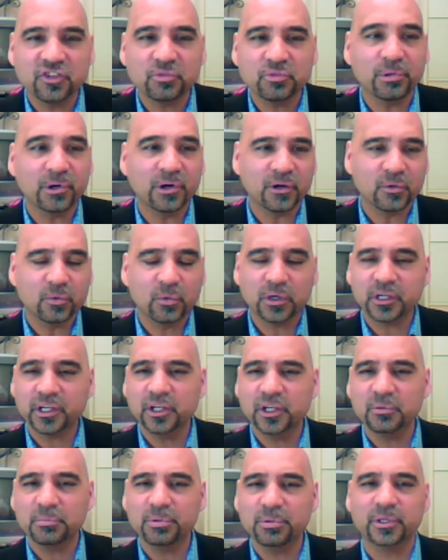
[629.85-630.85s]
You know, what
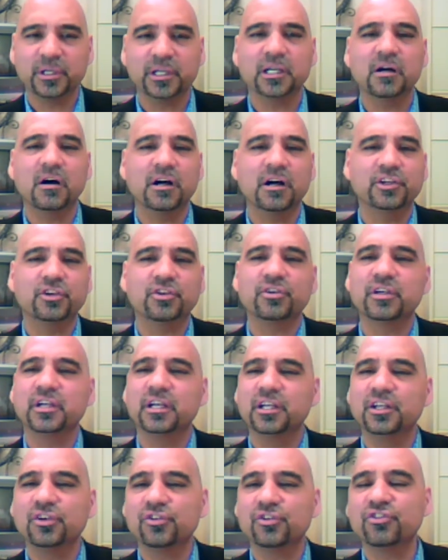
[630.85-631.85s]
are you putting on
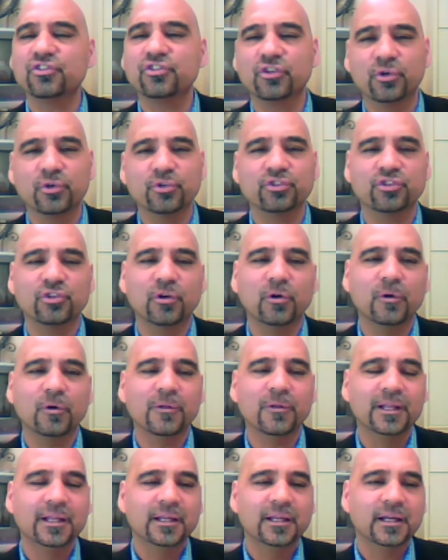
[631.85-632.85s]
Facebook? What are you
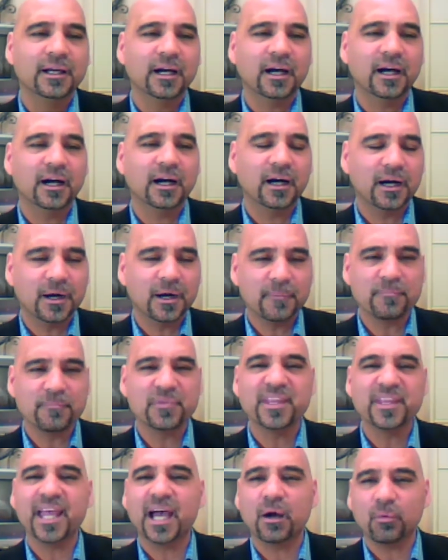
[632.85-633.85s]
putting on your in your
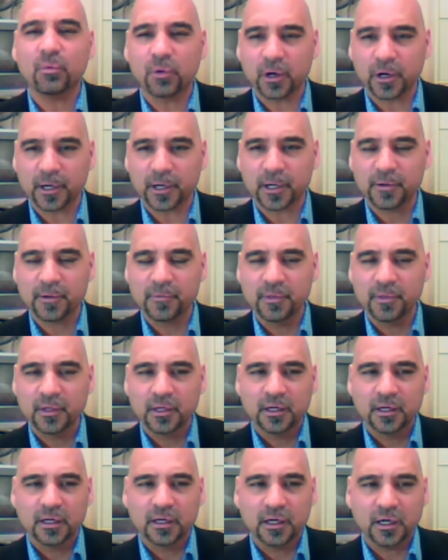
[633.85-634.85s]
social
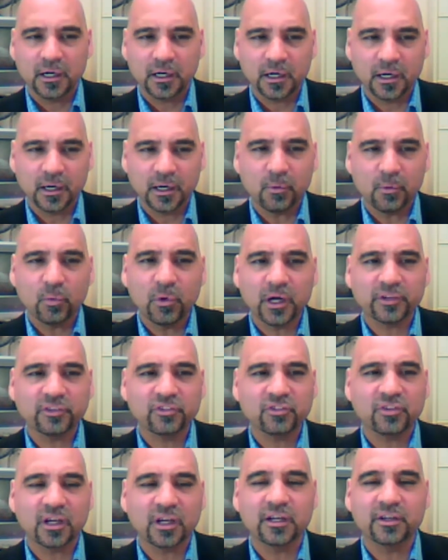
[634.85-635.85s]
um,
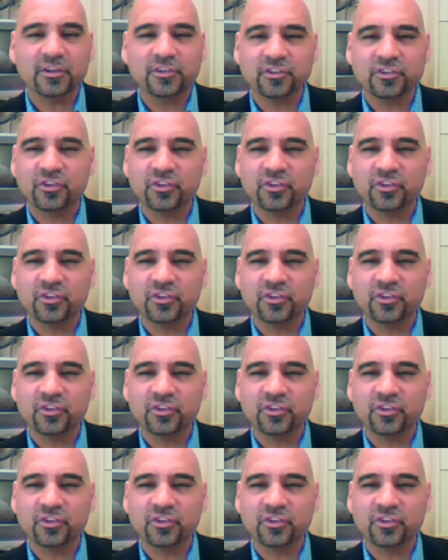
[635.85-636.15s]
network?